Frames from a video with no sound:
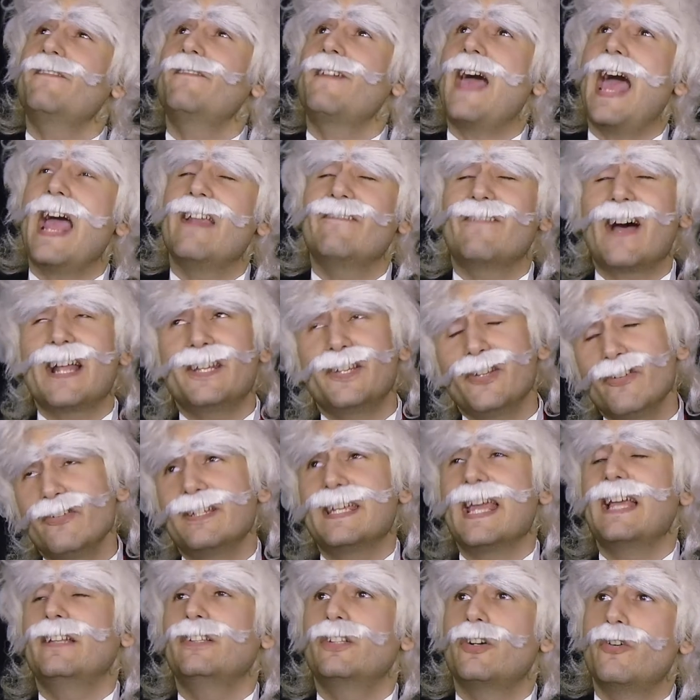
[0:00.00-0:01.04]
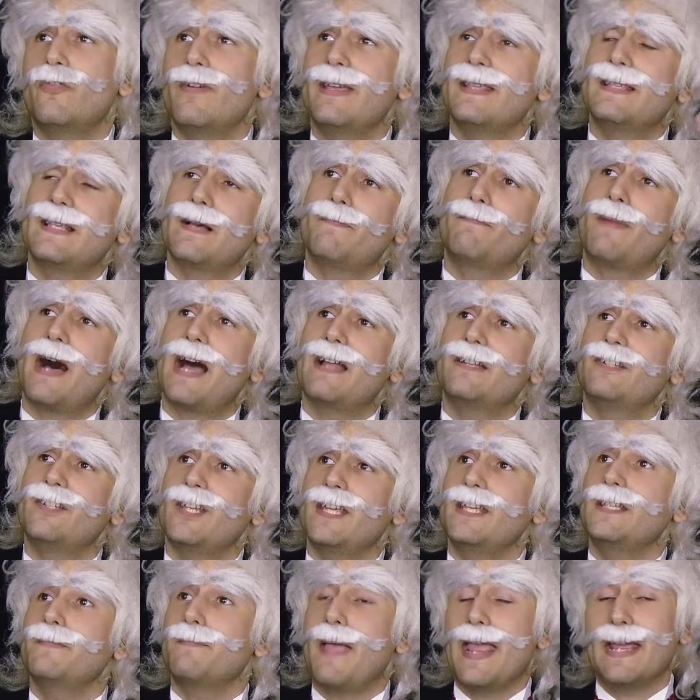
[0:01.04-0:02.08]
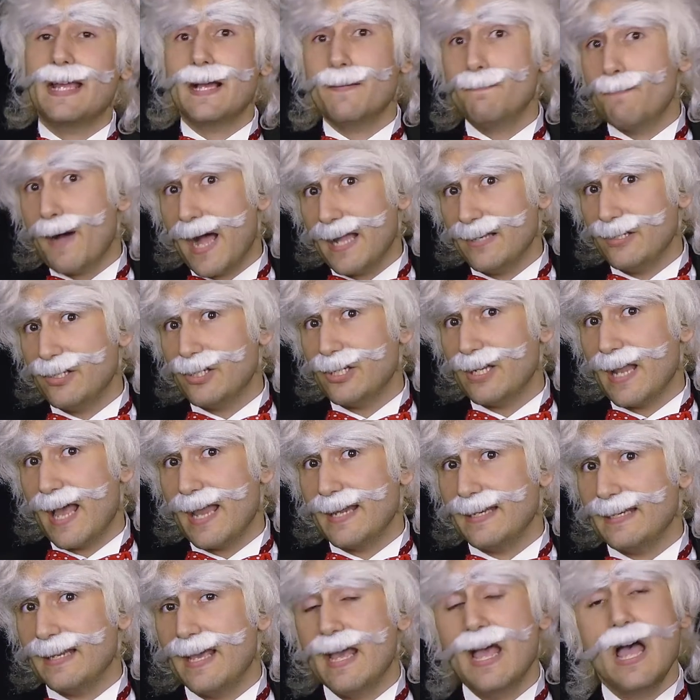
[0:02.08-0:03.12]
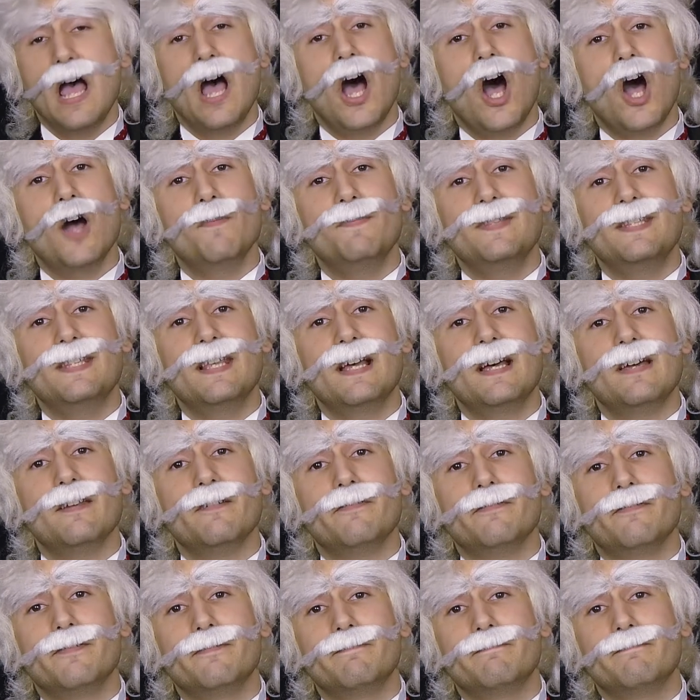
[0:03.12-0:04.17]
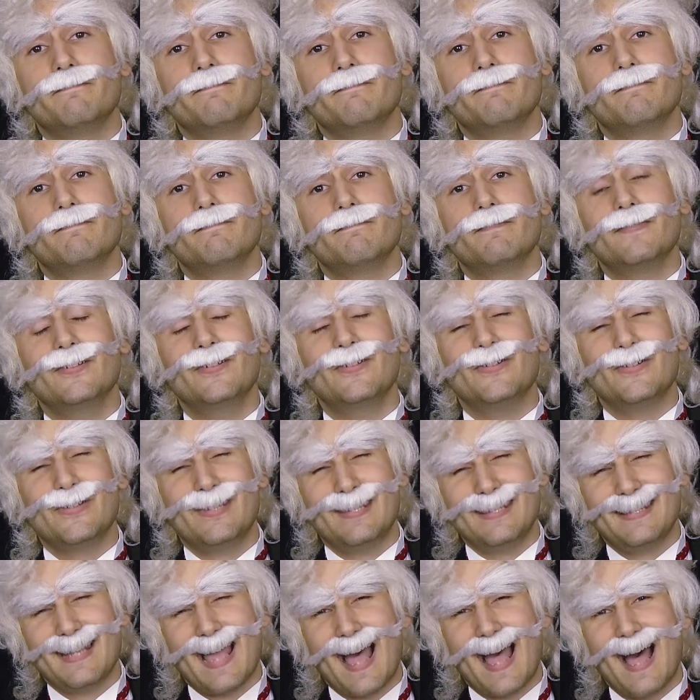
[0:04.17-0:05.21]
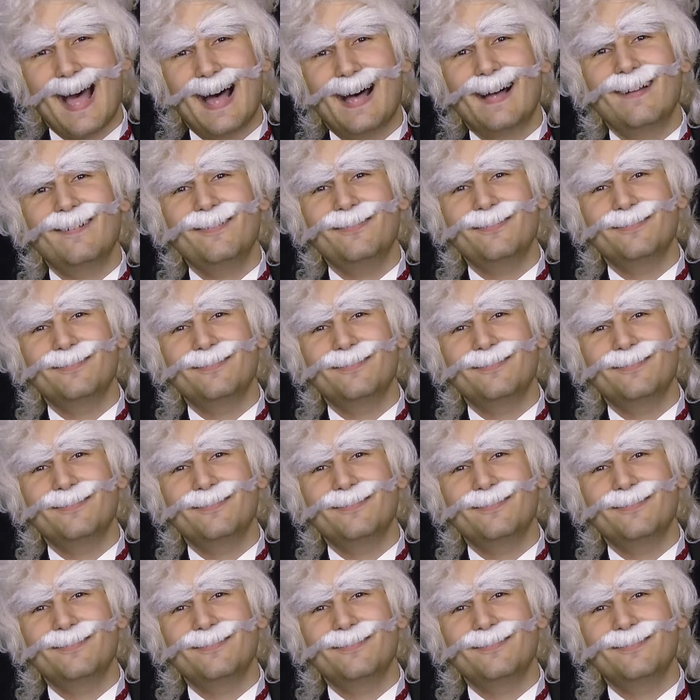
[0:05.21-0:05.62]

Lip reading: Fad, what you can do with a punch is make a punchline. Observe. Gustav?